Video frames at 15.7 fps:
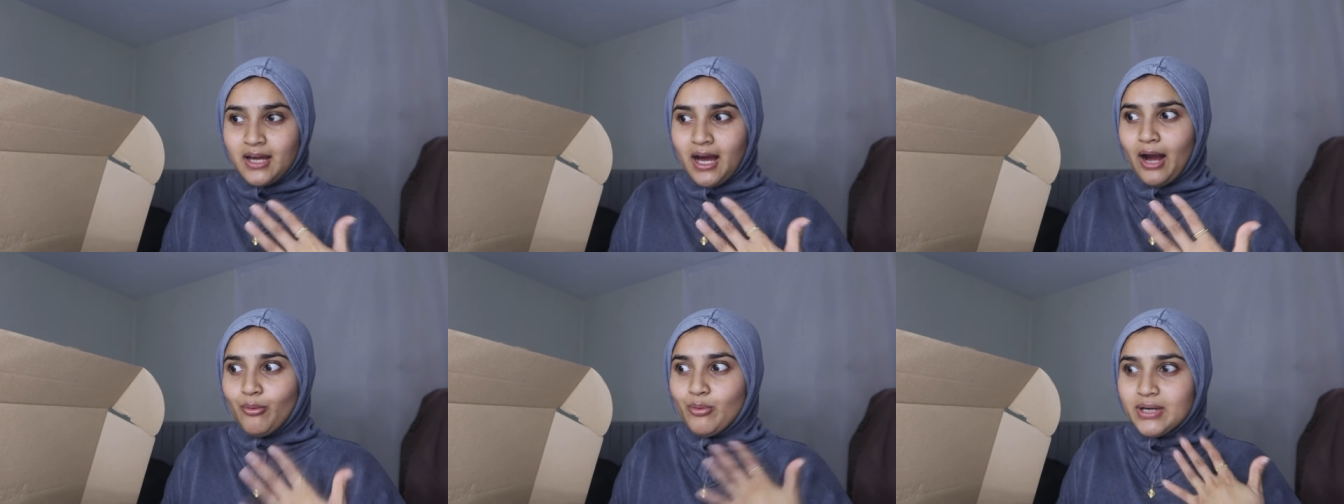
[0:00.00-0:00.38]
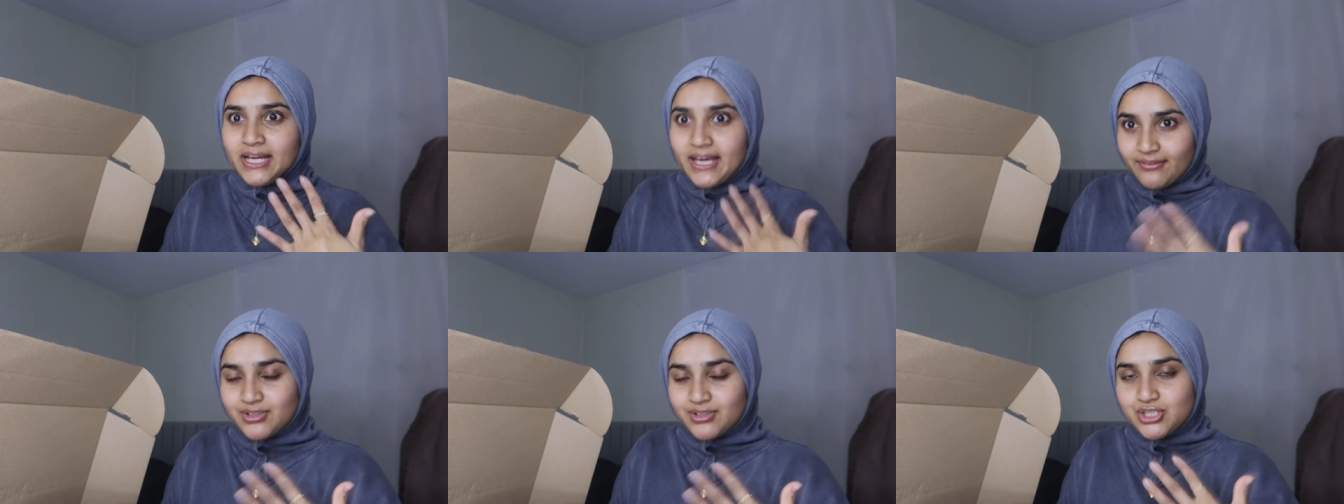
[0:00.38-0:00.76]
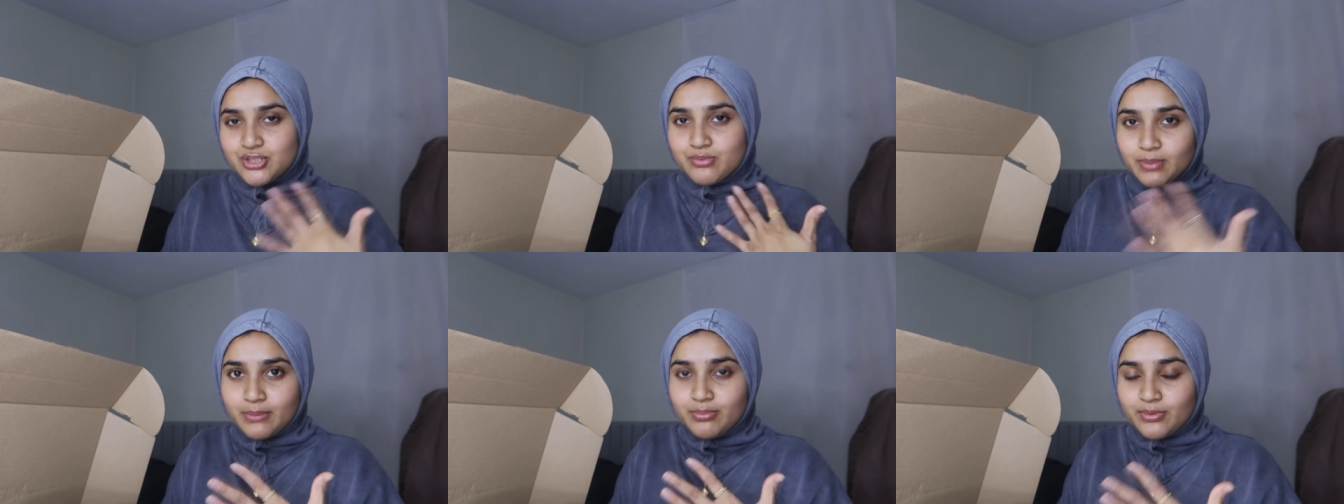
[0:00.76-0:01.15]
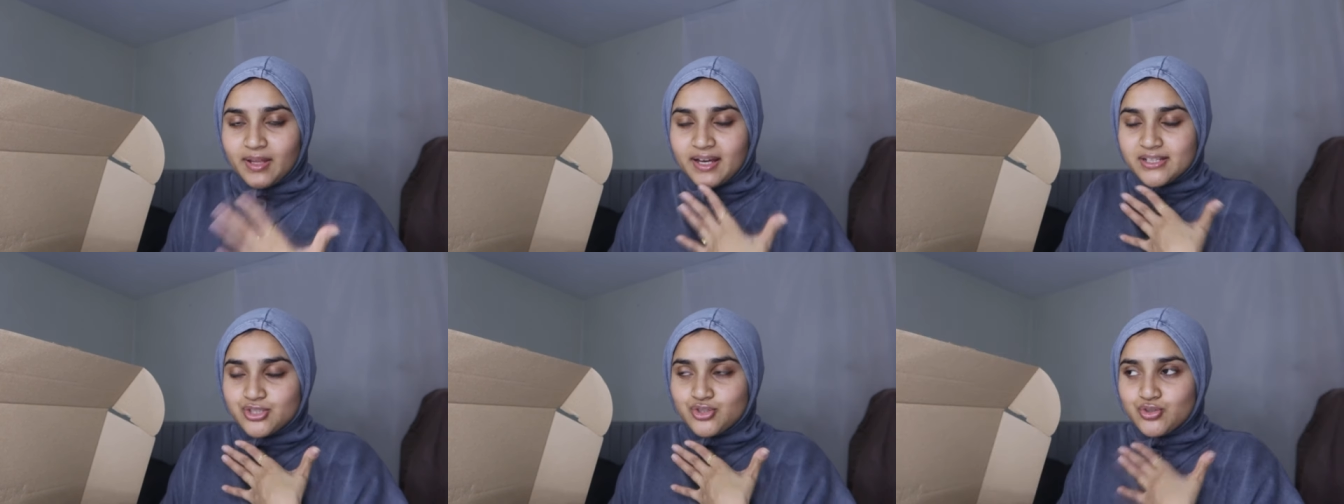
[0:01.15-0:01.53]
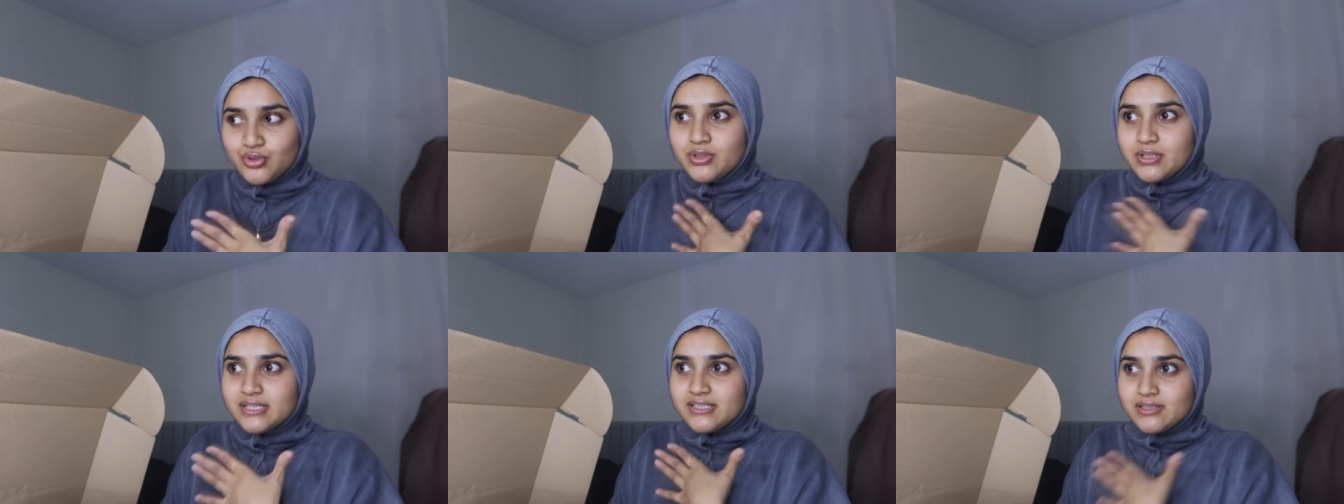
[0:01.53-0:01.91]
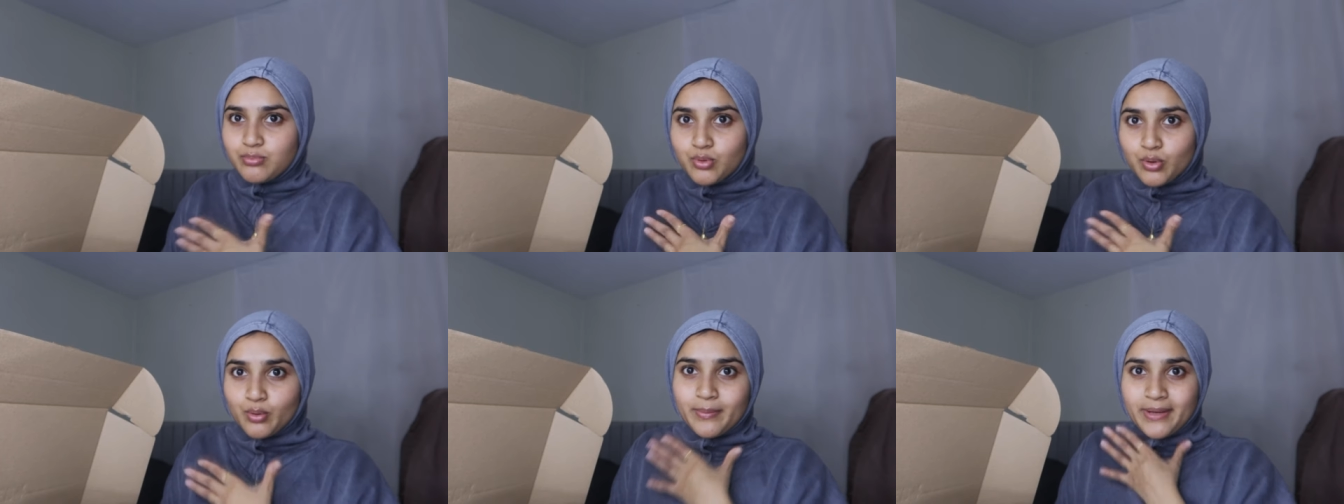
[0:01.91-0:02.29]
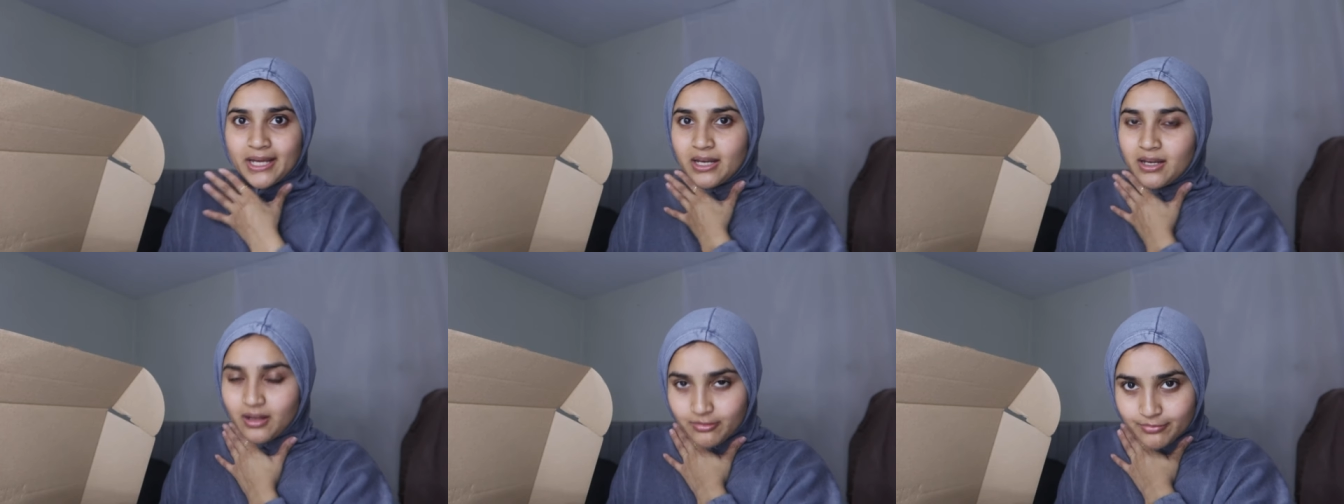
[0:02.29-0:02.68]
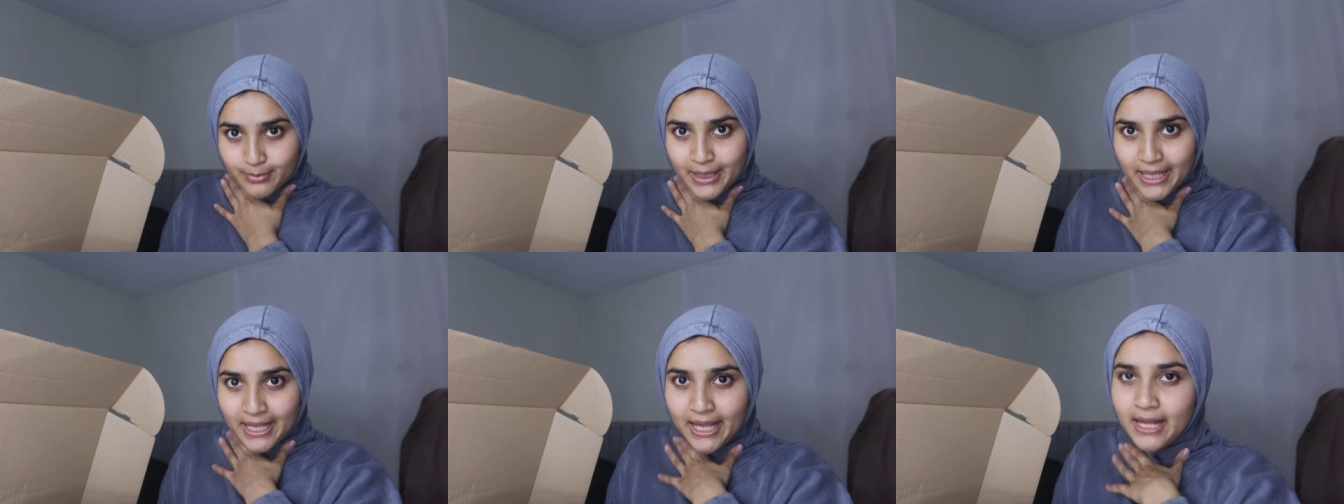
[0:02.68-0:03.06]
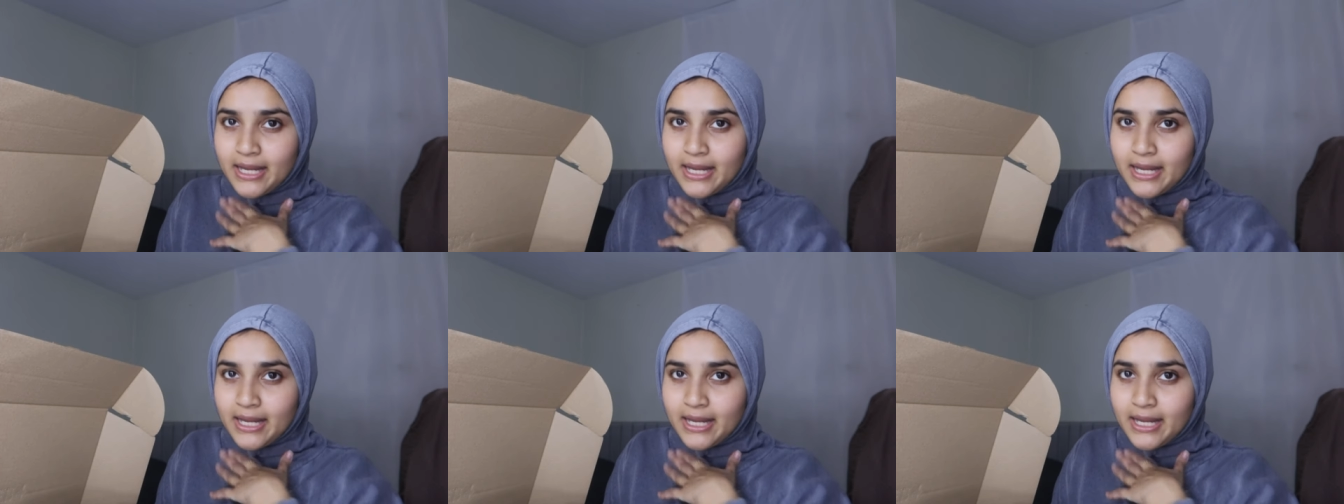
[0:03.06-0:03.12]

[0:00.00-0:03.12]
I want to give it to people that truly support me and love me